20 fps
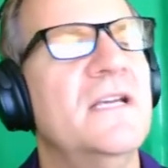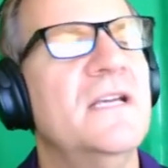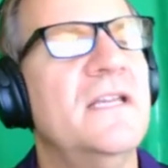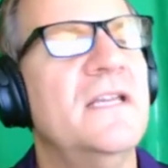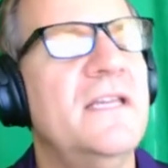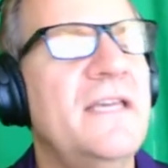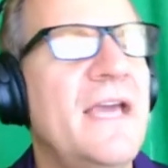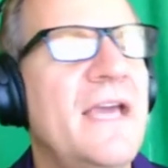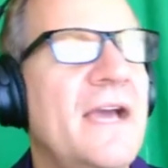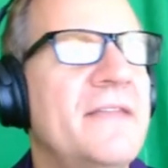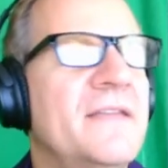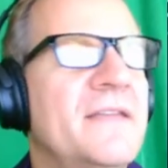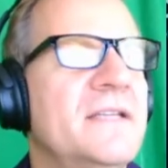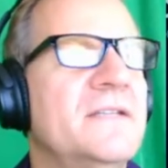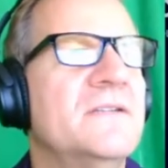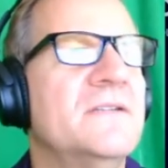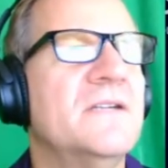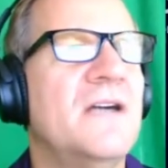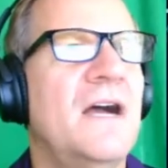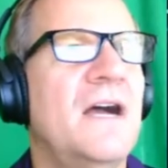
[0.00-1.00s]
Yeah, they
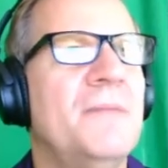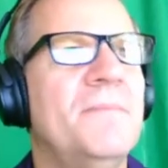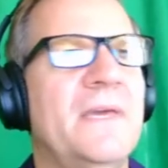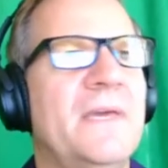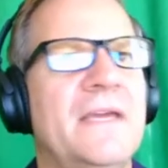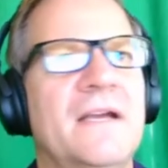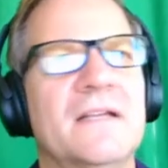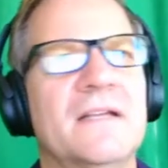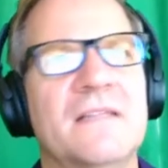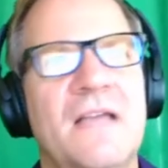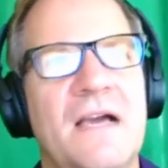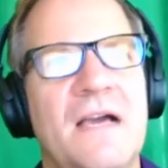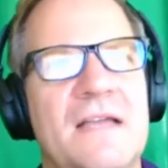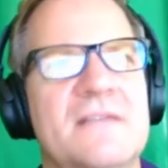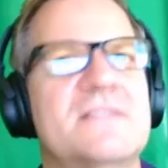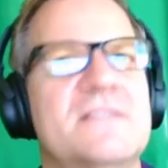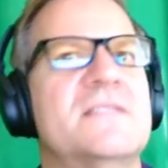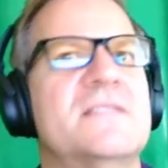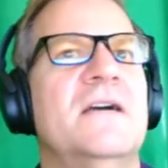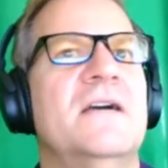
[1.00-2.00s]
do copy a lot
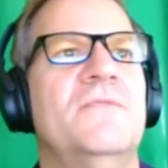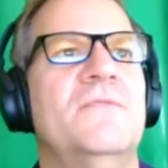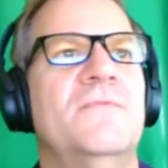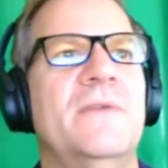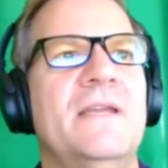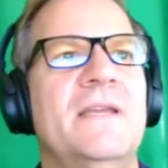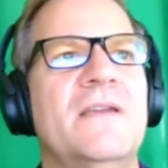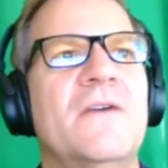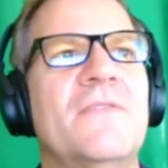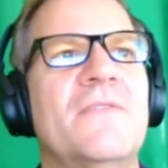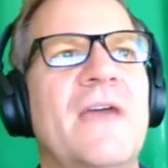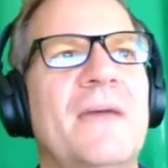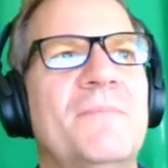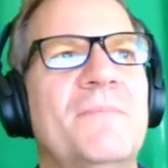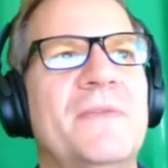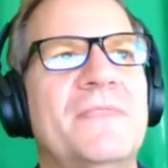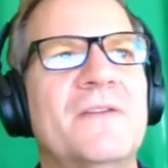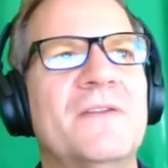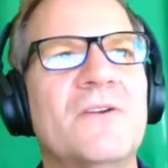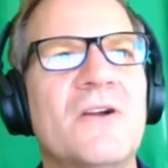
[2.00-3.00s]
of stuff. We know that,
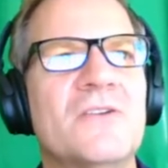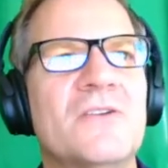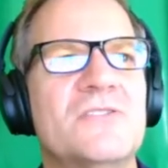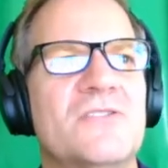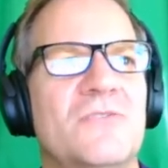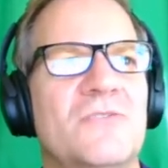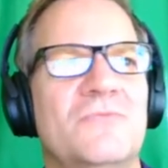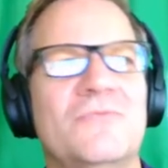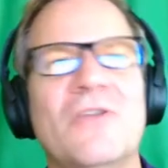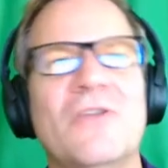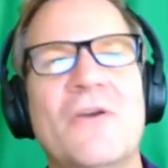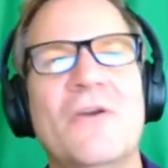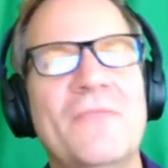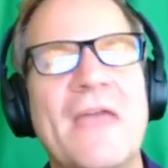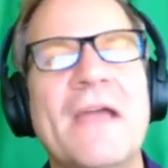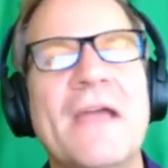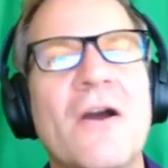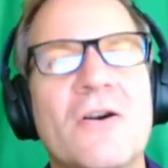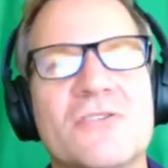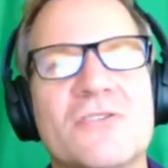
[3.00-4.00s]
but they
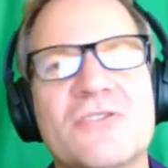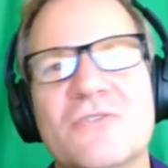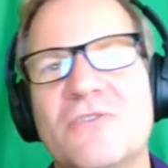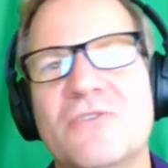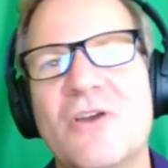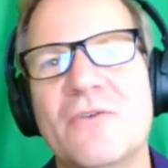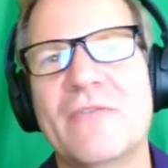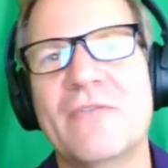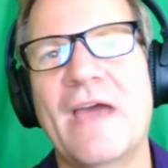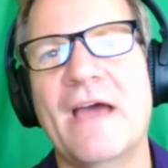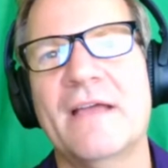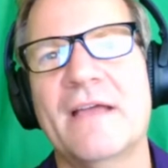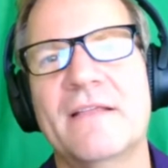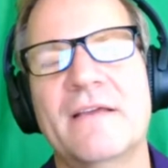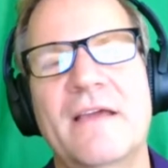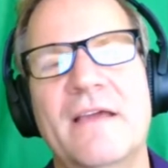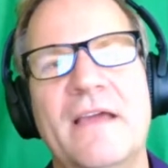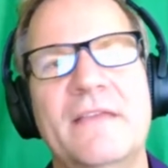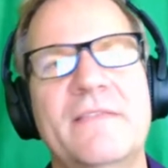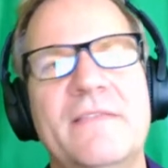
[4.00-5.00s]
also know that,
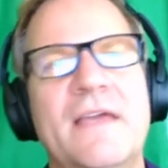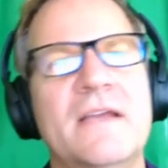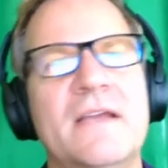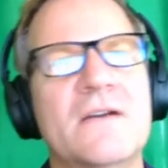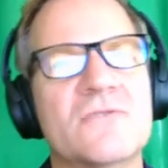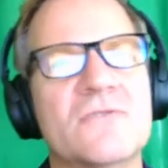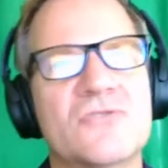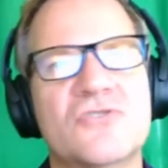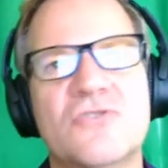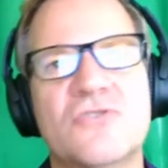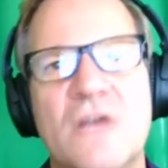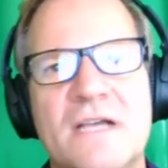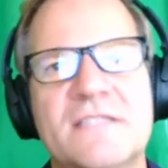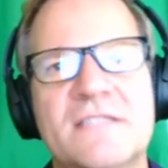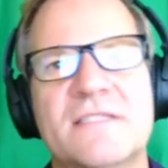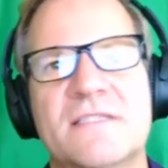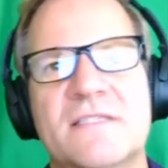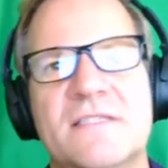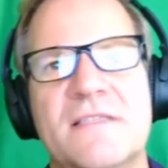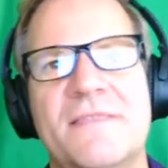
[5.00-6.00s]
and they don't
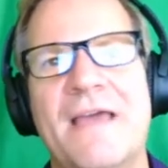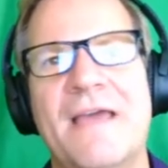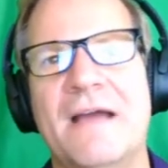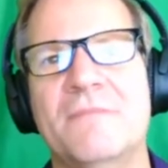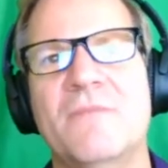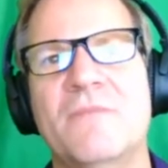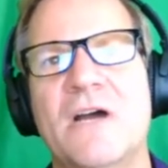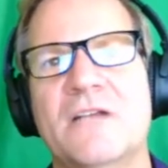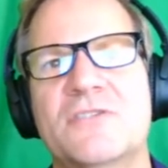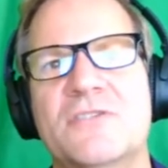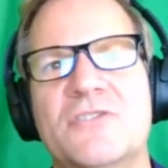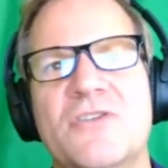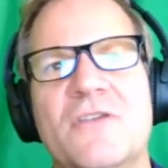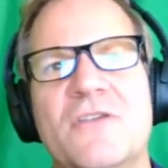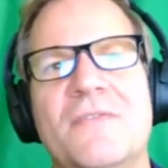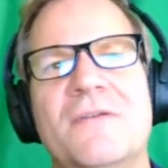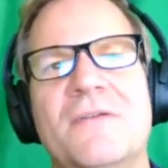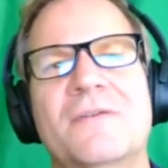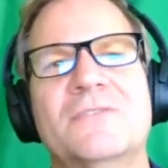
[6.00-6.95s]
trust that much.